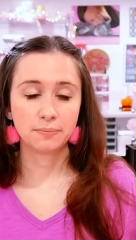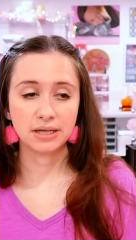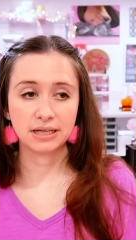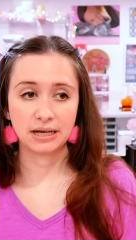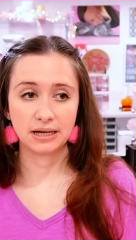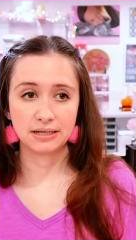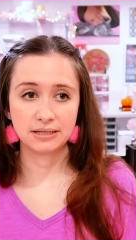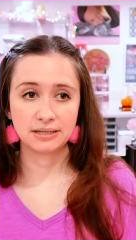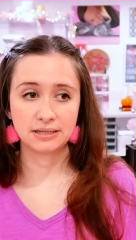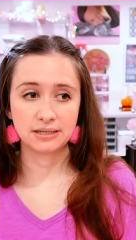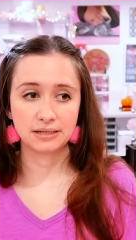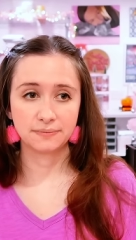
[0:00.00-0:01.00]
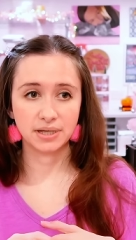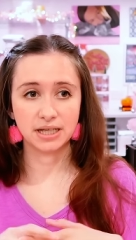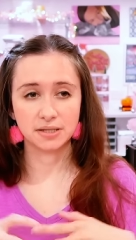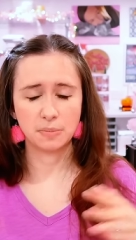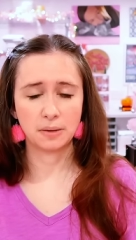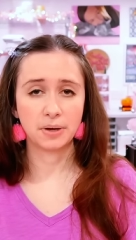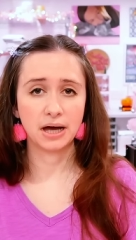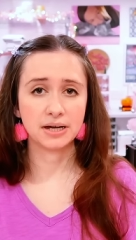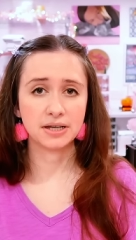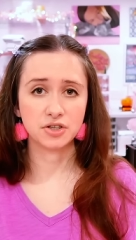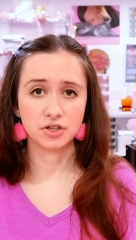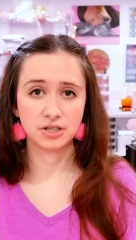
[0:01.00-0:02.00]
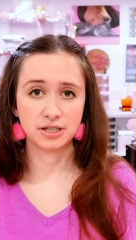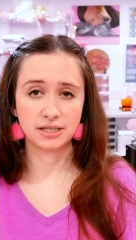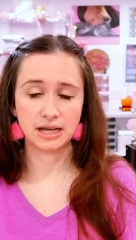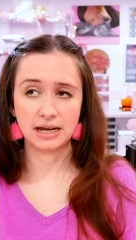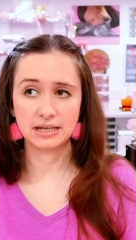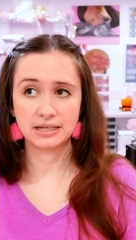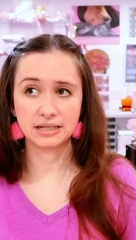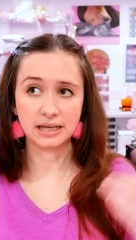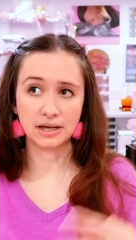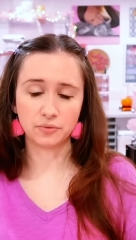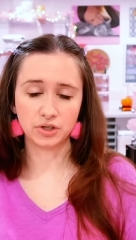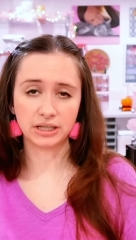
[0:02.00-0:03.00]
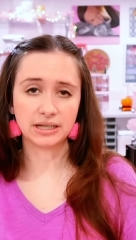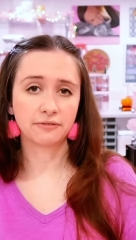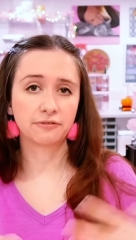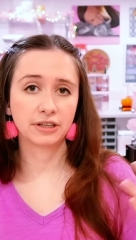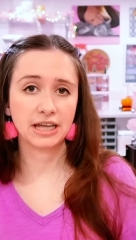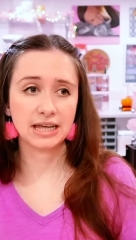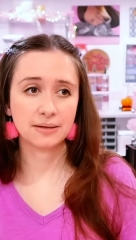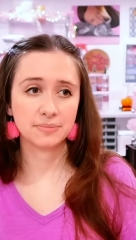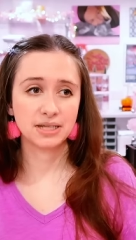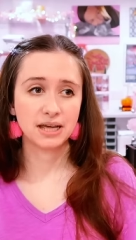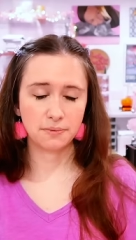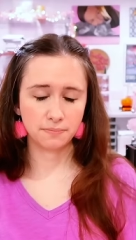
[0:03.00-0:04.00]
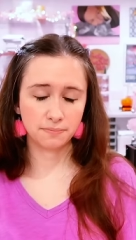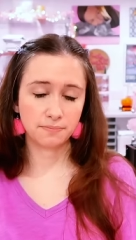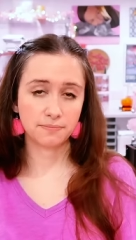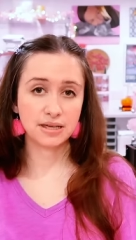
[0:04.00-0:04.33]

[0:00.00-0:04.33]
because because my body just decided to get really inflamed and